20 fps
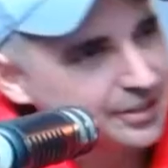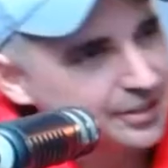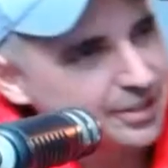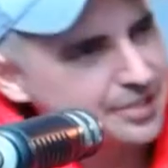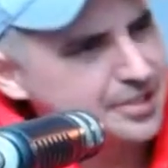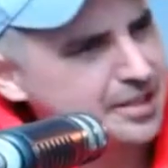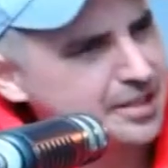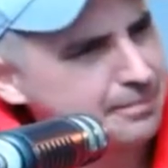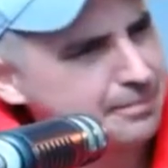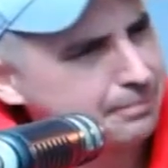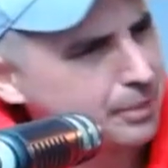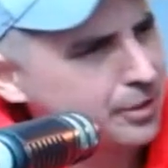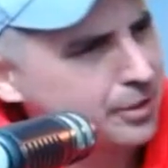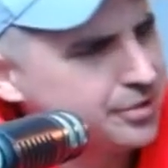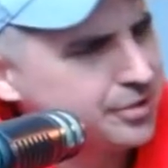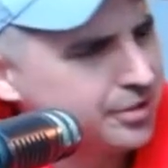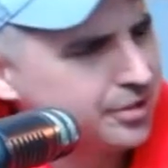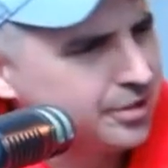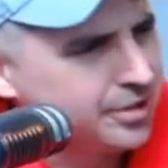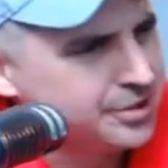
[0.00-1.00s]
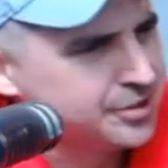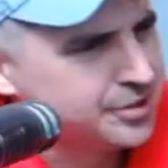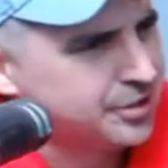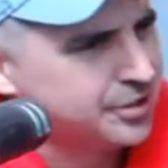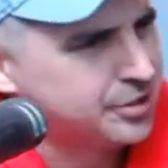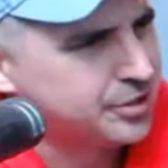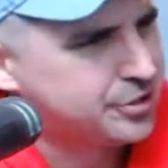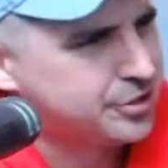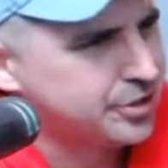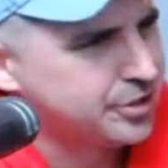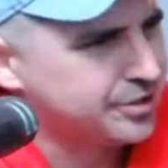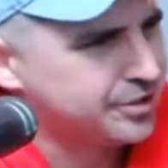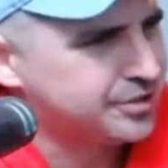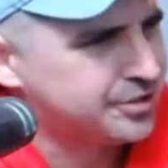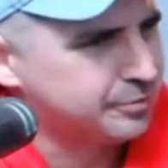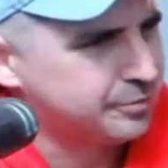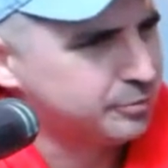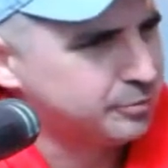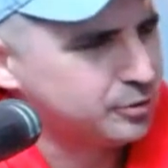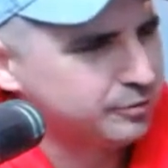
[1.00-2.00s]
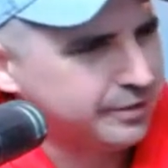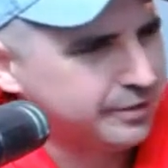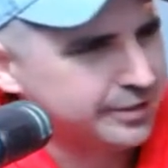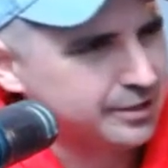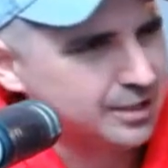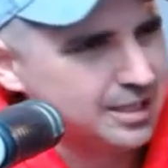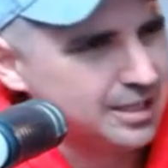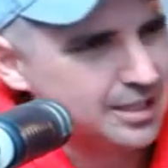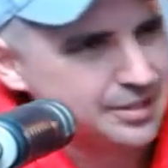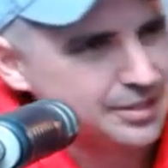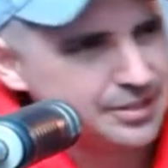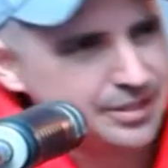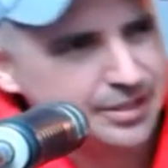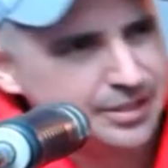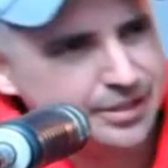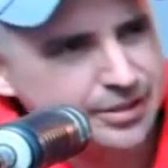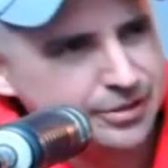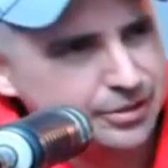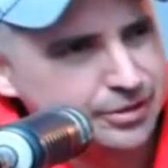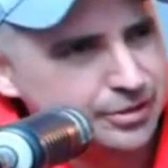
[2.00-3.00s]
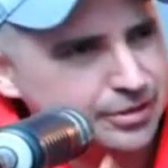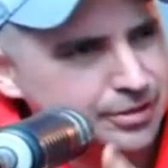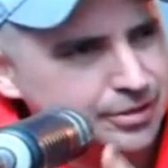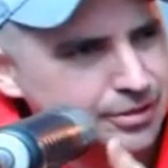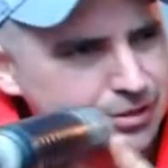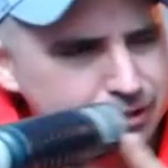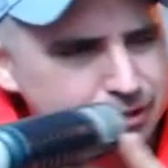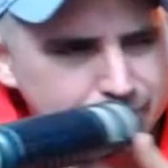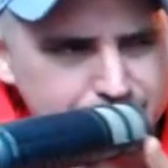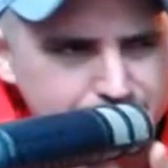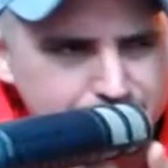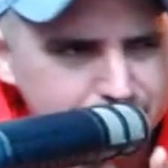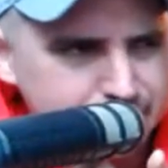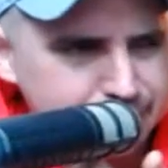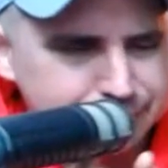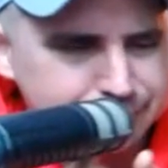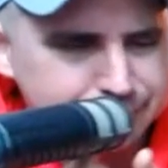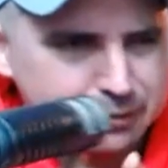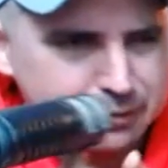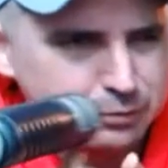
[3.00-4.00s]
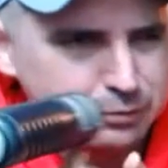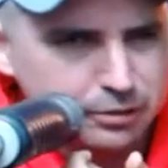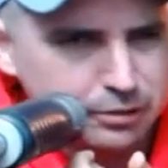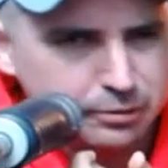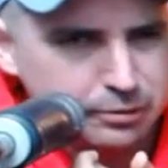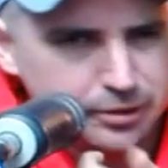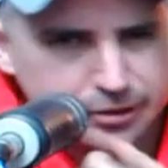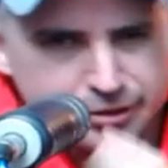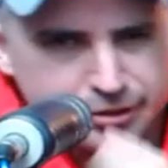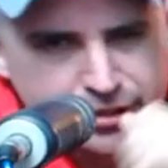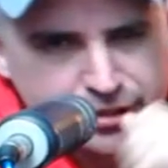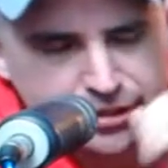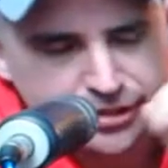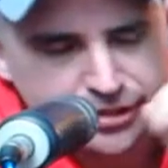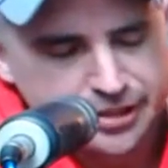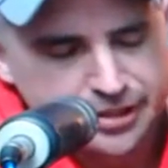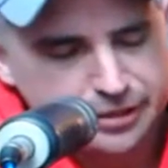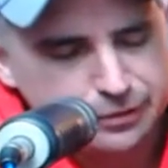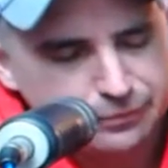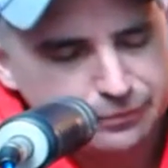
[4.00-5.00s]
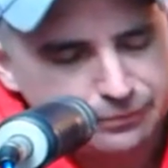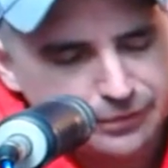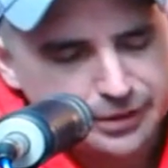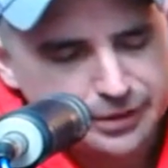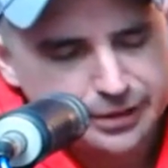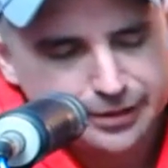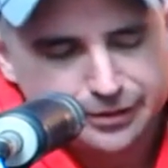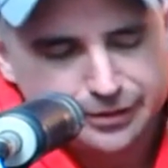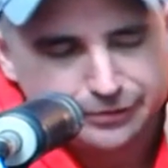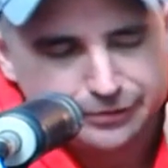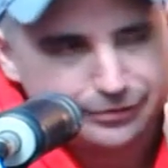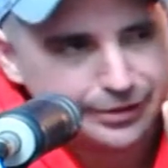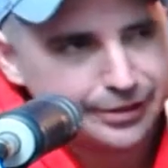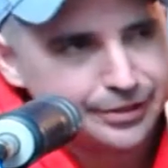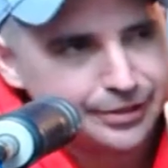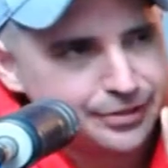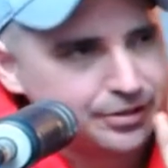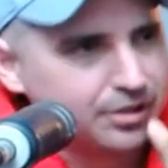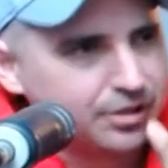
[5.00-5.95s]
the guys had bow ties and no shirts, and they walked around blasting, or if they were wearing shirts, they were very, very